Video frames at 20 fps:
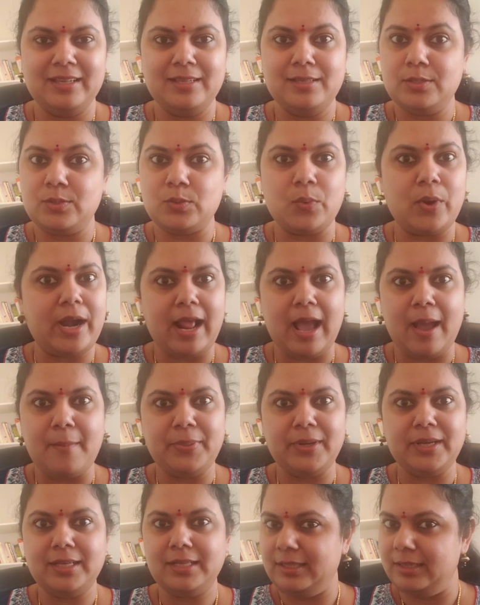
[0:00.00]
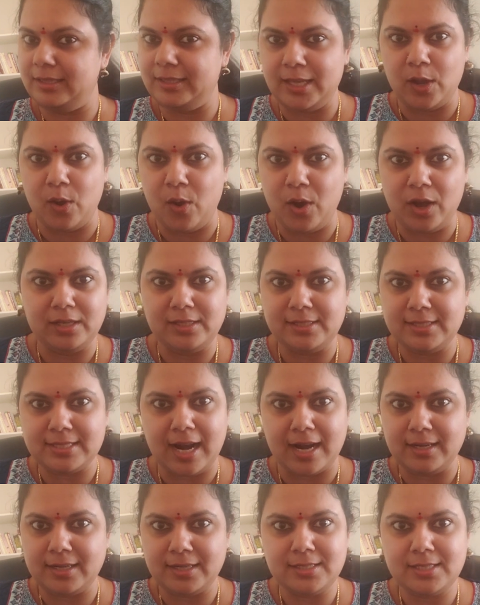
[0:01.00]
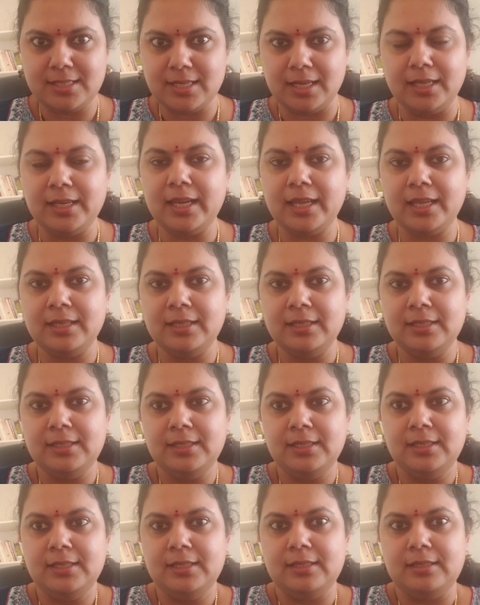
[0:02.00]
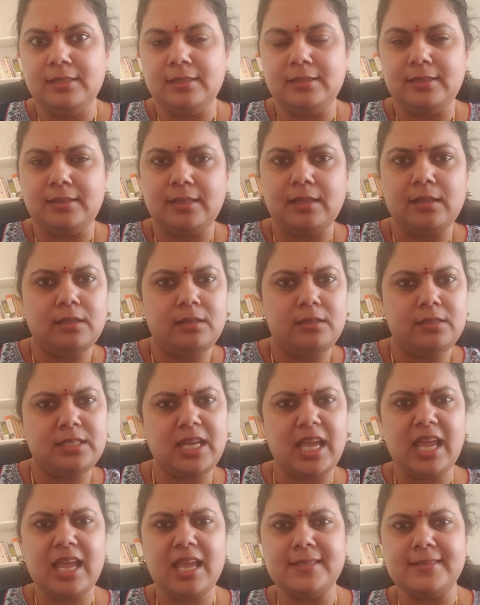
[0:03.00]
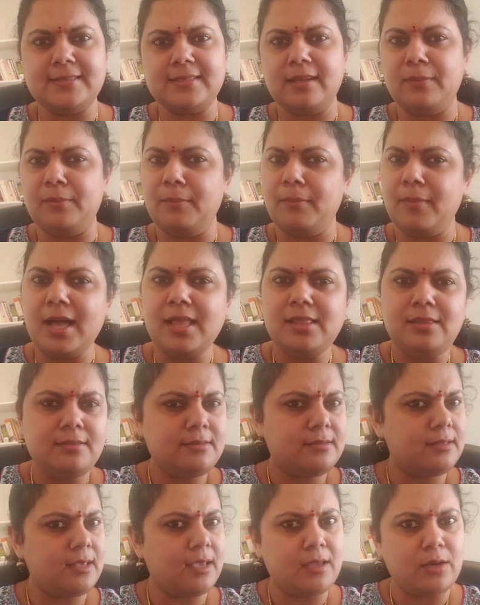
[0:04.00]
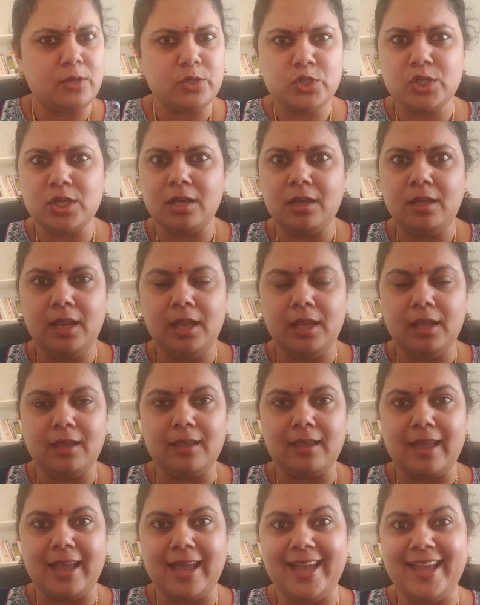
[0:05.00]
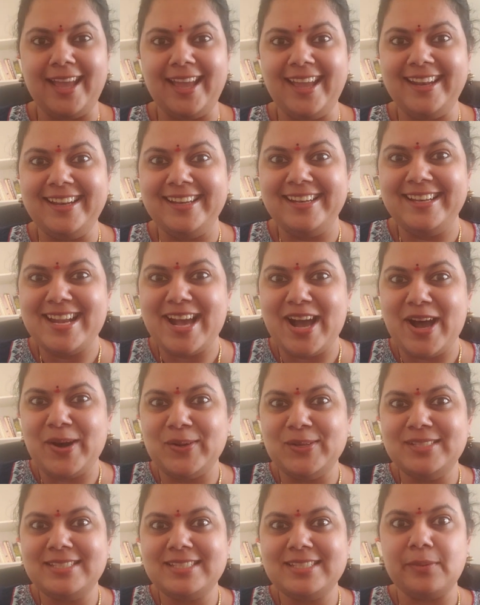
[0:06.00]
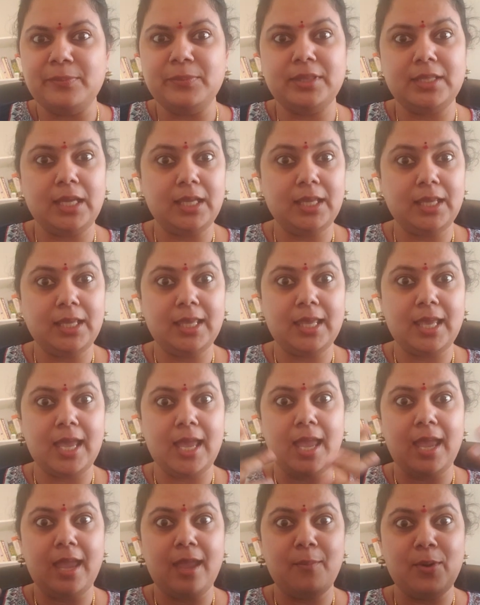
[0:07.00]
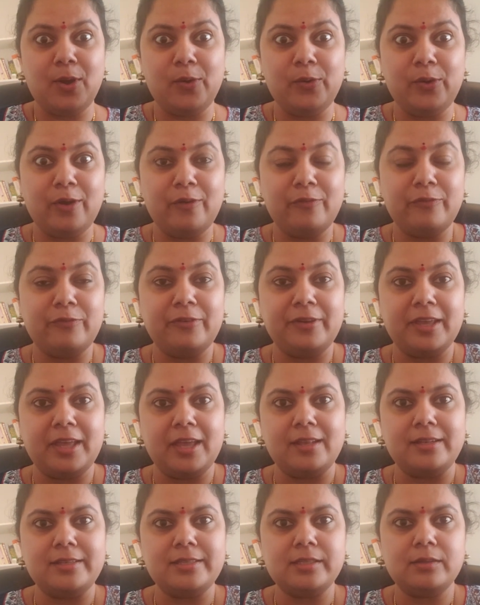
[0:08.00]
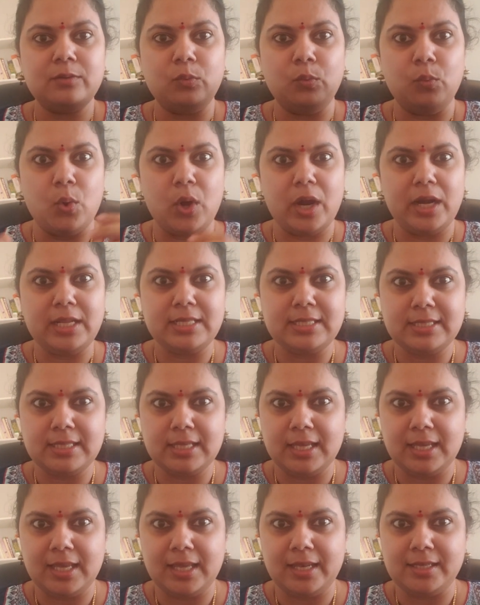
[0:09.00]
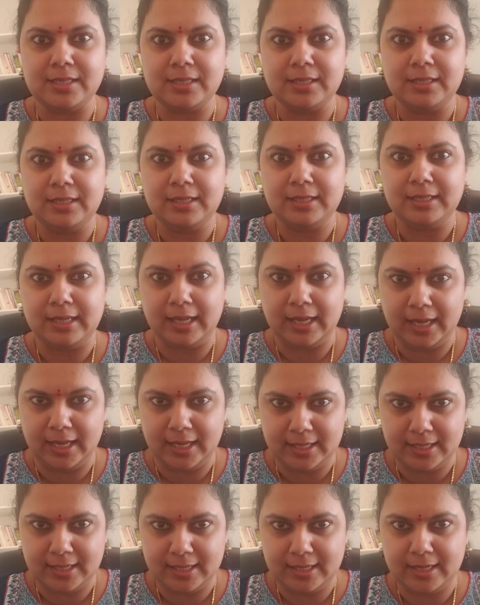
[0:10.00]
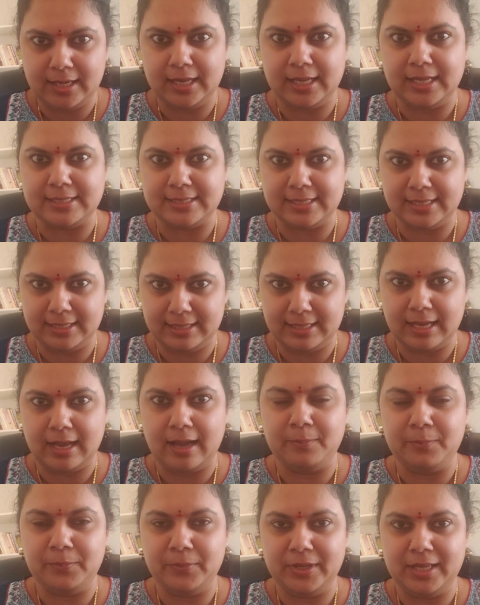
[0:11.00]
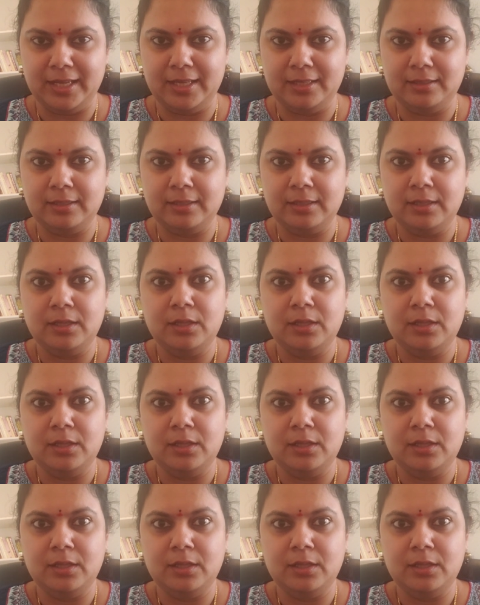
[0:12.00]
So what happened? They all started churning. Days and months they are churning, and now something came out of it. What is it? Is it the Amrit?